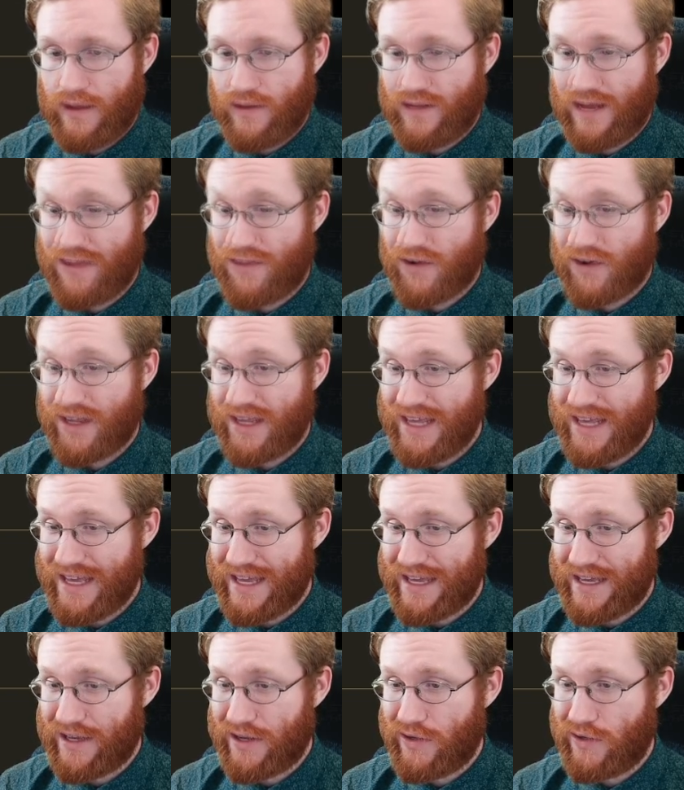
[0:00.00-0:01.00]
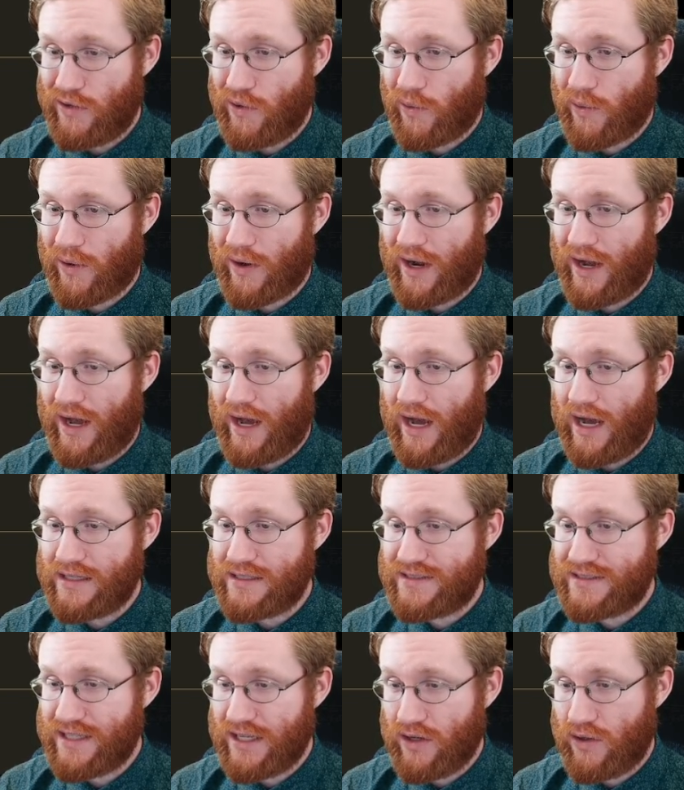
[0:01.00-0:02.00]
Neither he nor
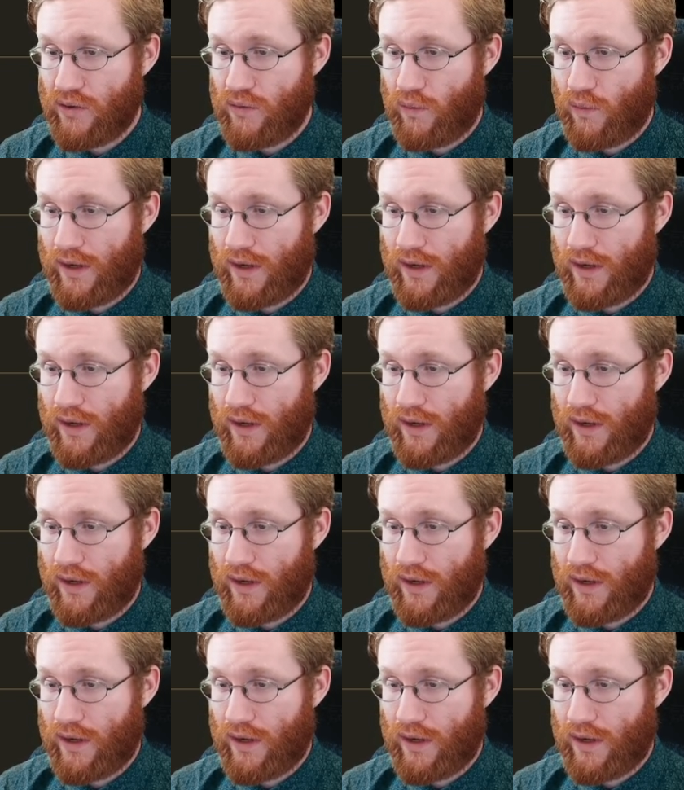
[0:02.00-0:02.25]
a single